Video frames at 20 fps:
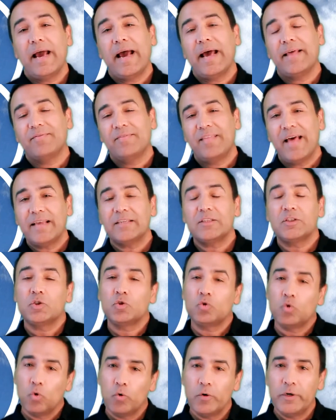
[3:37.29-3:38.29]
and that
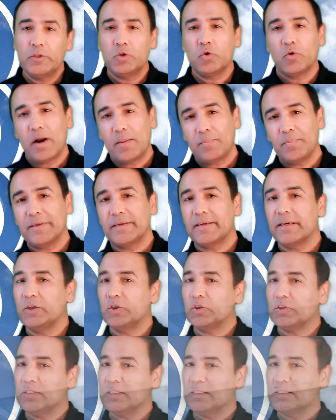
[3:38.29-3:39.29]
storage or
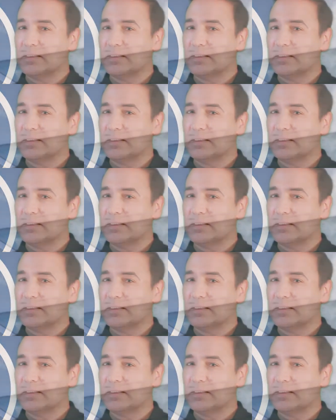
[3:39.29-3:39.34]
application is